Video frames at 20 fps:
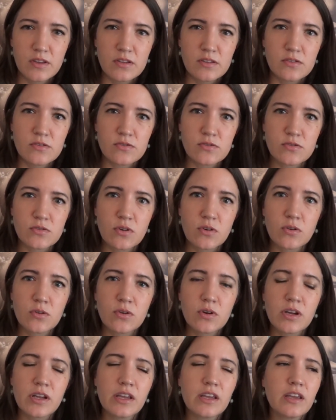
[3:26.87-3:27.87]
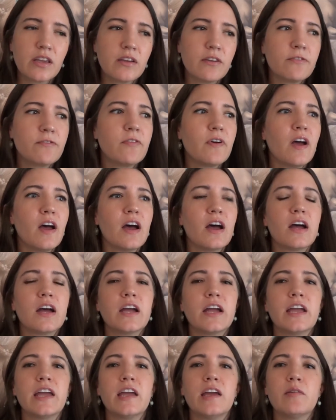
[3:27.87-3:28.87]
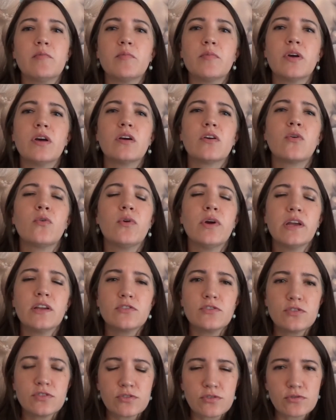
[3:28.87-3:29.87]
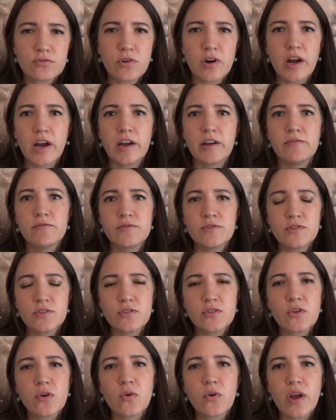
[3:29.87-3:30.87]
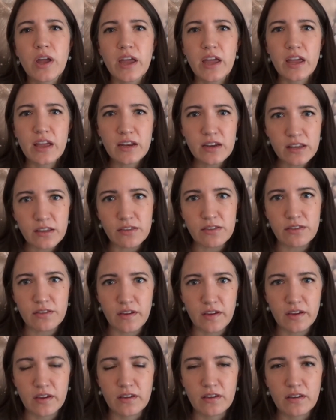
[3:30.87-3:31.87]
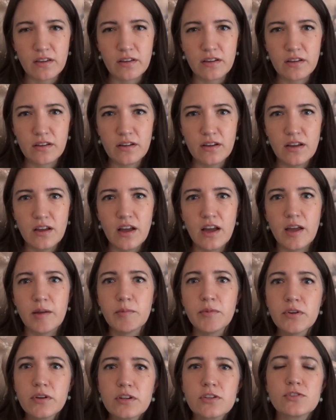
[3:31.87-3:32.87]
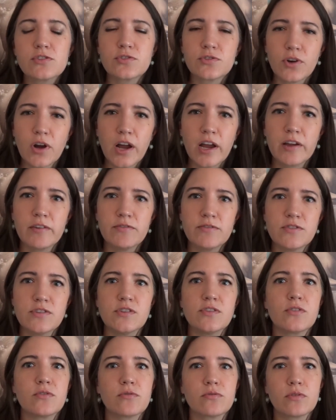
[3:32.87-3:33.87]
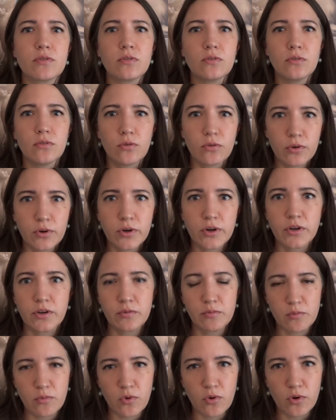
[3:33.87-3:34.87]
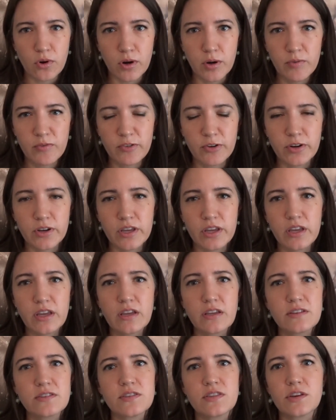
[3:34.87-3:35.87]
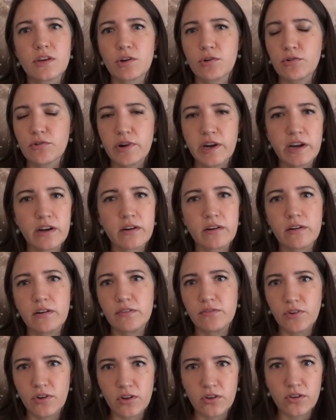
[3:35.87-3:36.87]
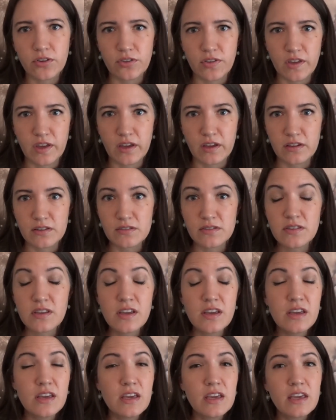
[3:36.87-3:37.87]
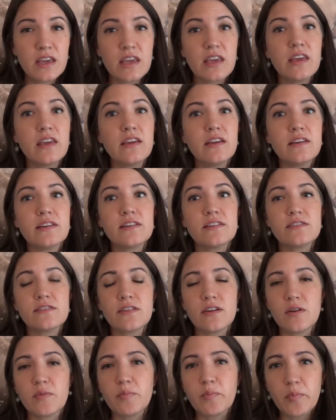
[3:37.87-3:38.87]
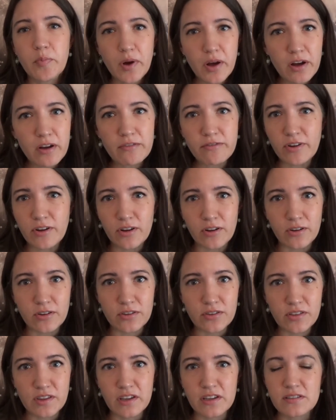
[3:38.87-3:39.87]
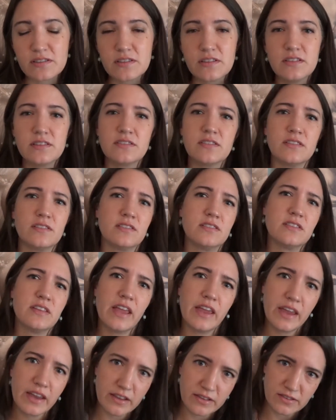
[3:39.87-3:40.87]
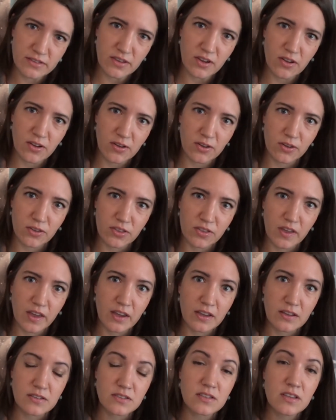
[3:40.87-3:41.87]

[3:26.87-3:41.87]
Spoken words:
So if I am going to strive to know anything, I'm going to strive to know the Lord more, for He is the creator of all things. He is above all things. He sustains all things.